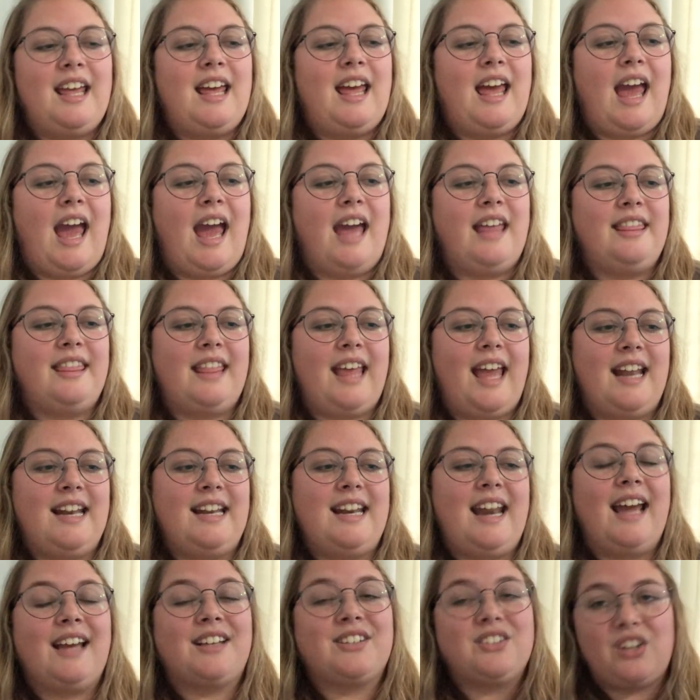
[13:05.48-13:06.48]
And then
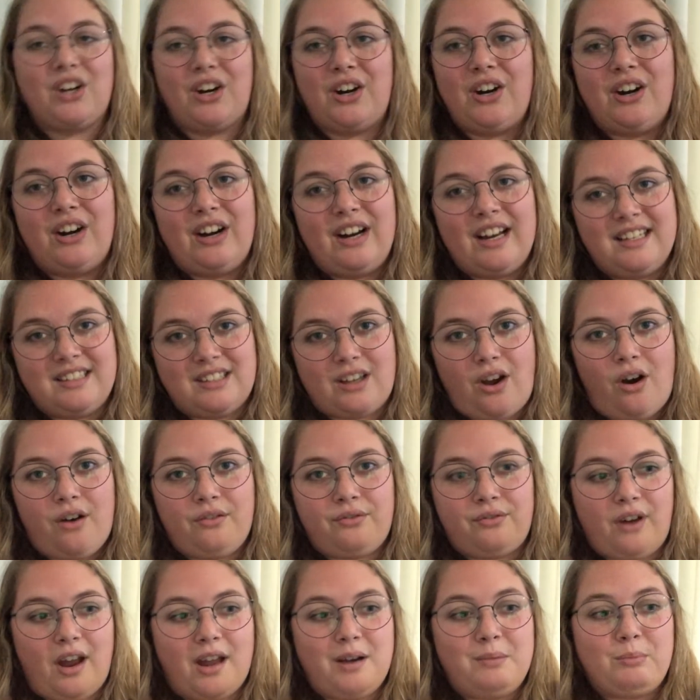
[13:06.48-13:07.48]
next to her is our
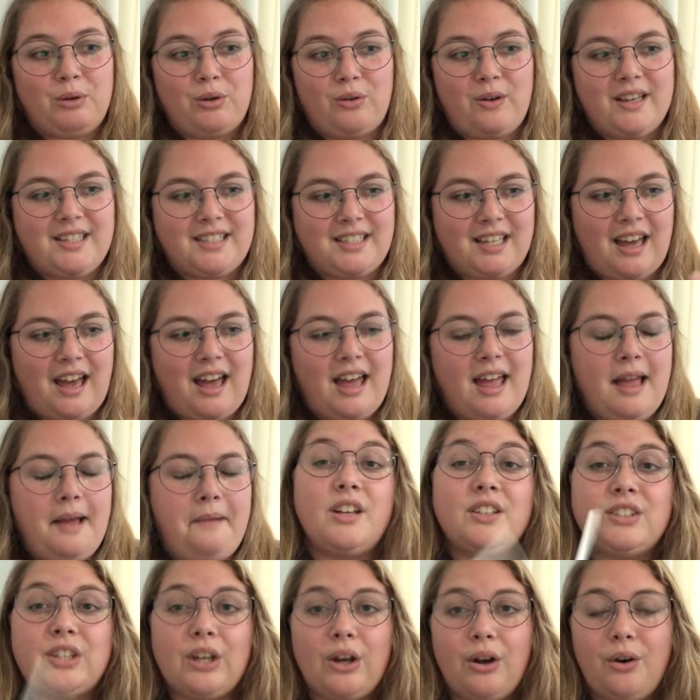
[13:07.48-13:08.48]
friend Marissa.
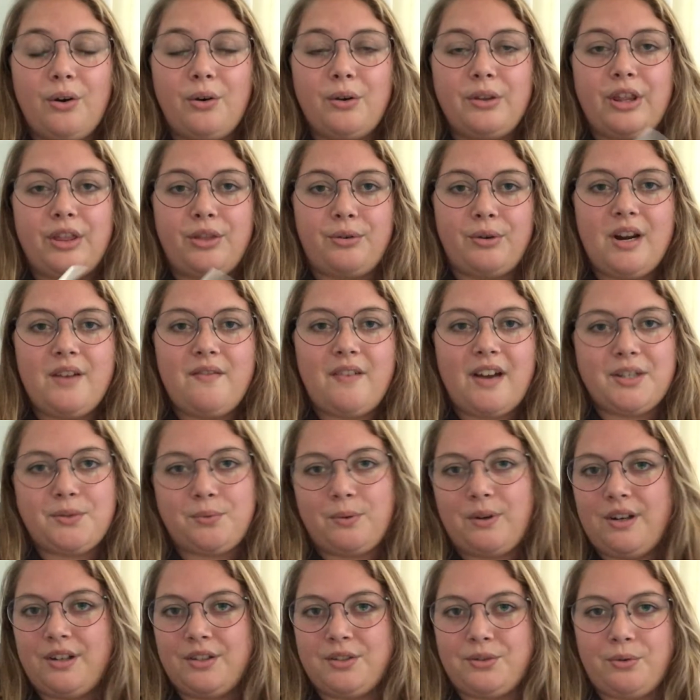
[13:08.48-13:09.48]
So the three of us
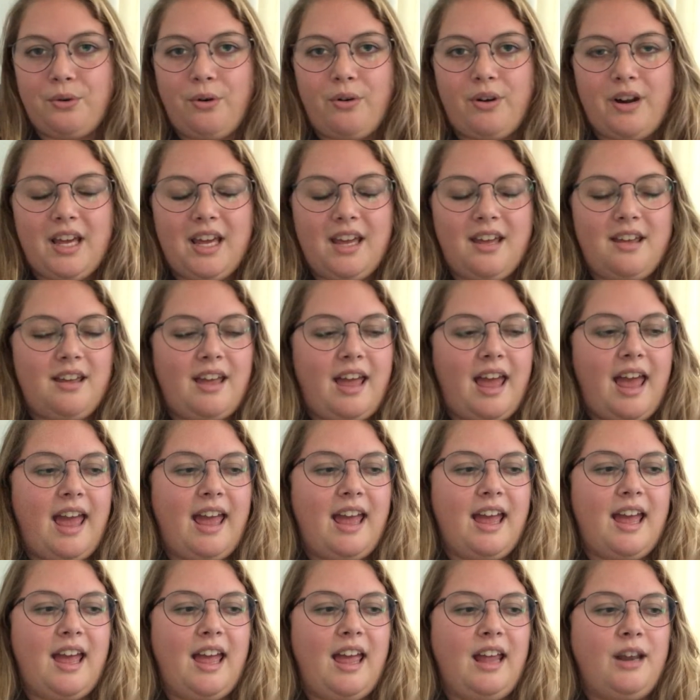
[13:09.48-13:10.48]
were in a sorority,
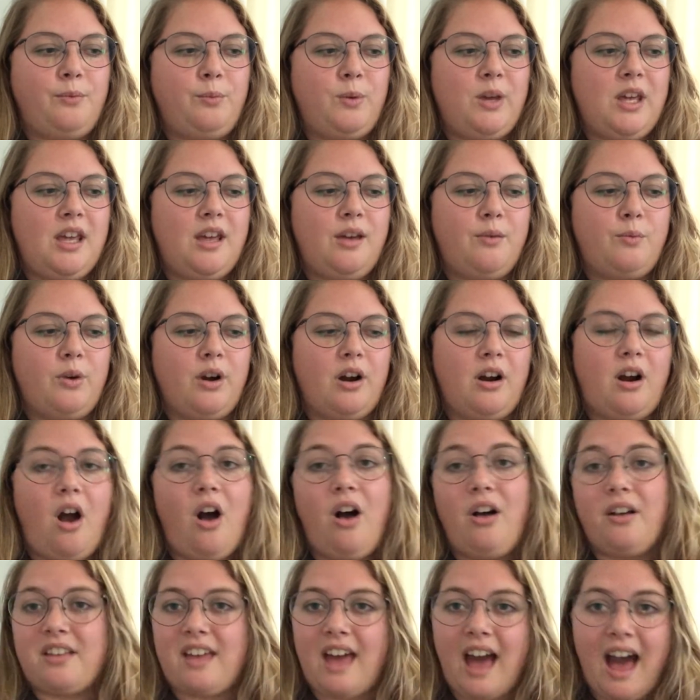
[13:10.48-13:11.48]
and we were
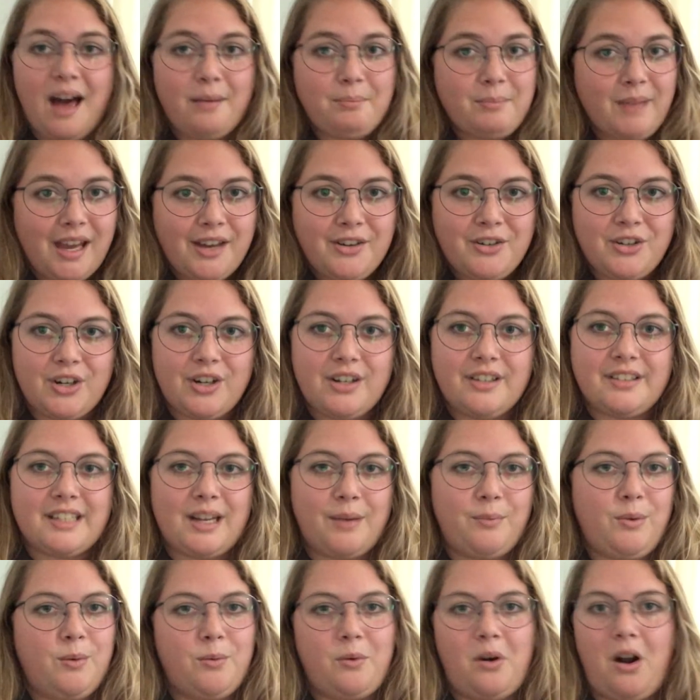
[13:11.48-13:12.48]
all comm majors,
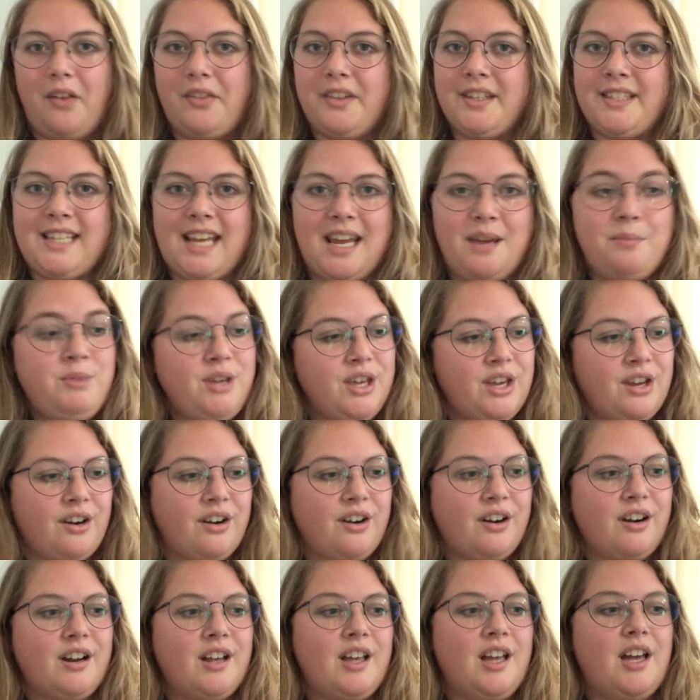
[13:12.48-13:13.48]
and we were all the same
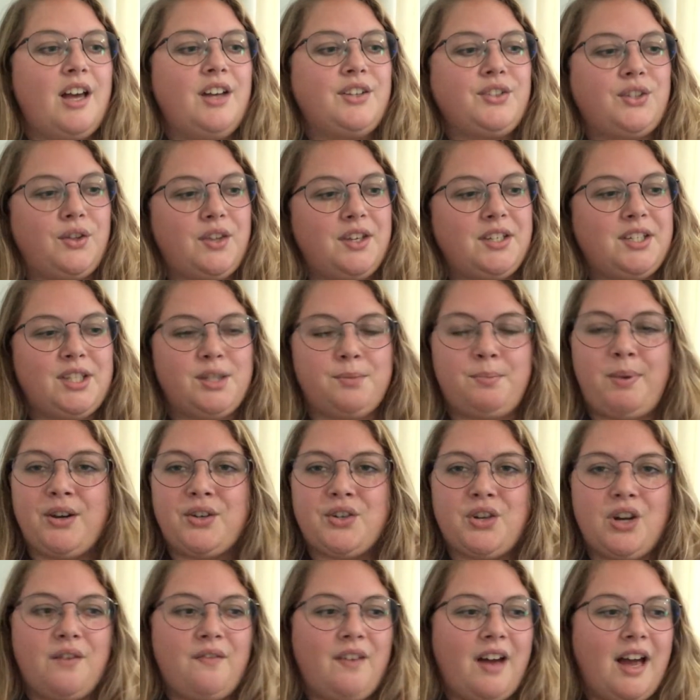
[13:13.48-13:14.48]
year. So this is a
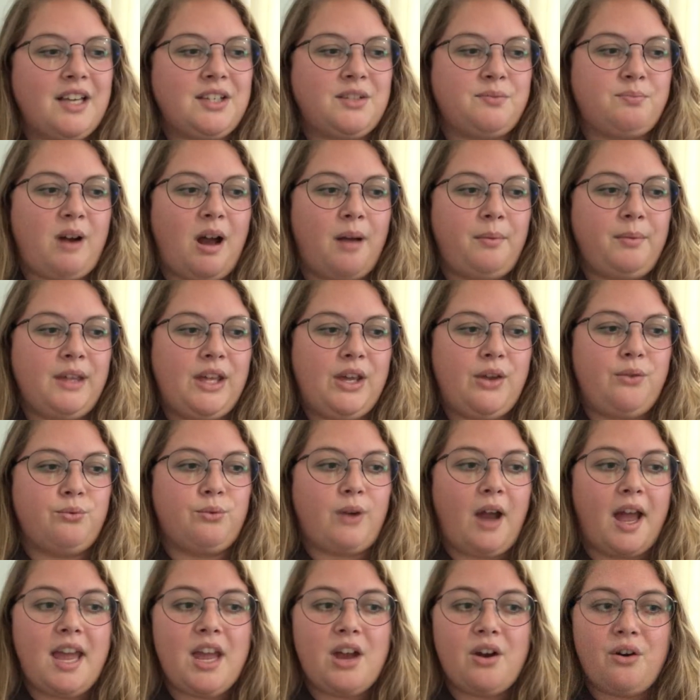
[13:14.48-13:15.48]
picture of us probably
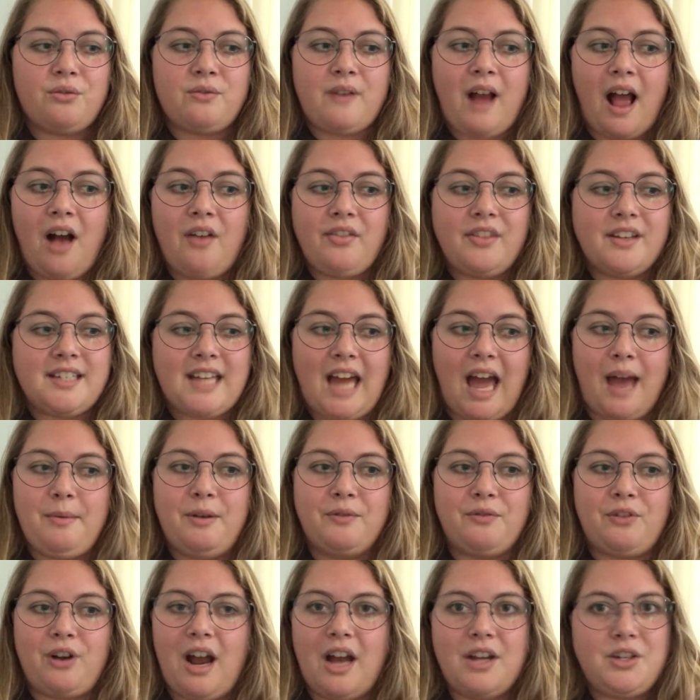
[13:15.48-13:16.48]
right around the time
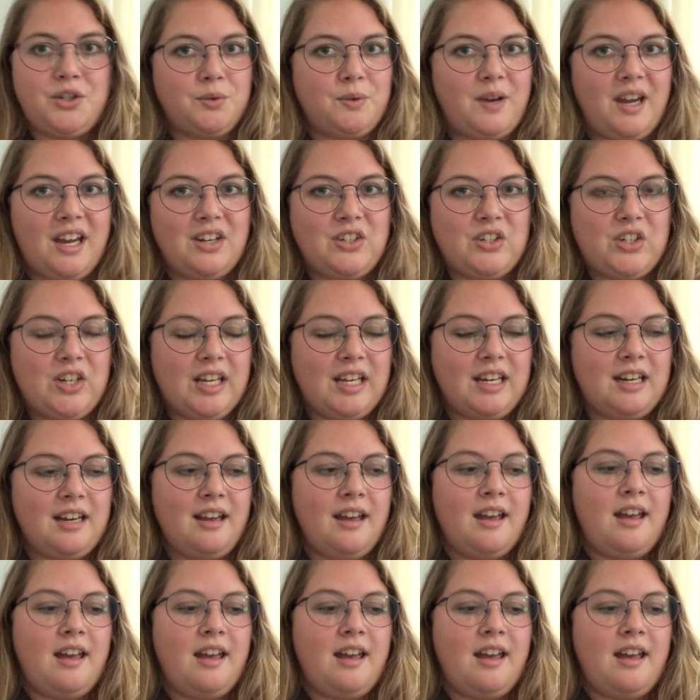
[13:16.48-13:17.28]
of graduation.